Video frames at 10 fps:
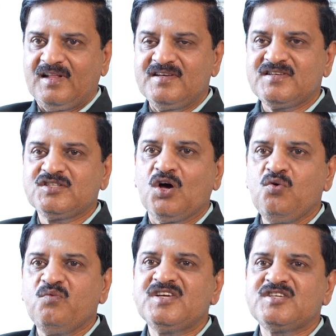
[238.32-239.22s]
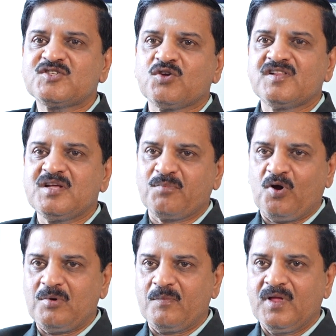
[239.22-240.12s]
This is how we just solved the
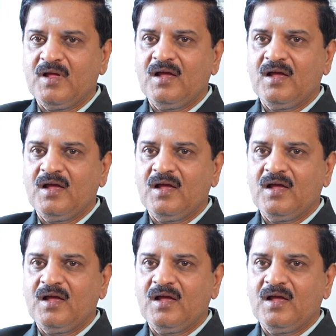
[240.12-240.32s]
problem.